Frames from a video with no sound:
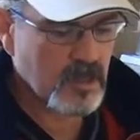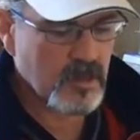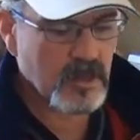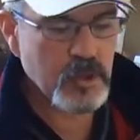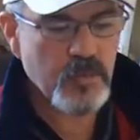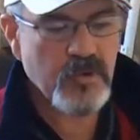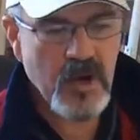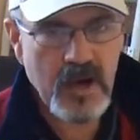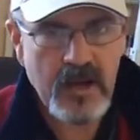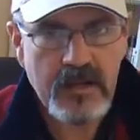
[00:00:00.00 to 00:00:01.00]
glue
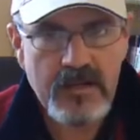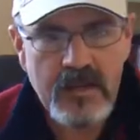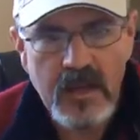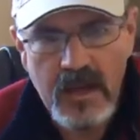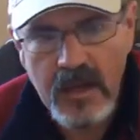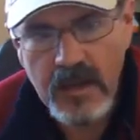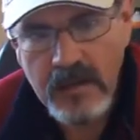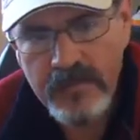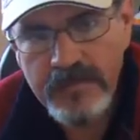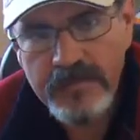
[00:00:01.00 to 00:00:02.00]
product,
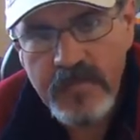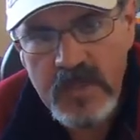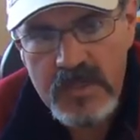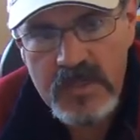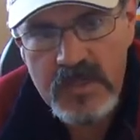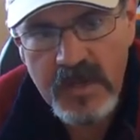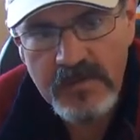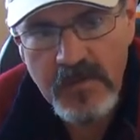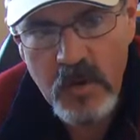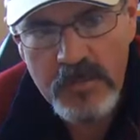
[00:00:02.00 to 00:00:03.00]
this
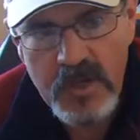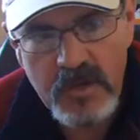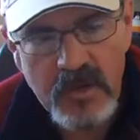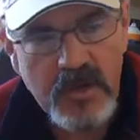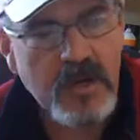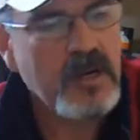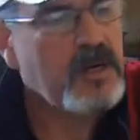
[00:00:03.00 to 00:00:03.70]
foam cure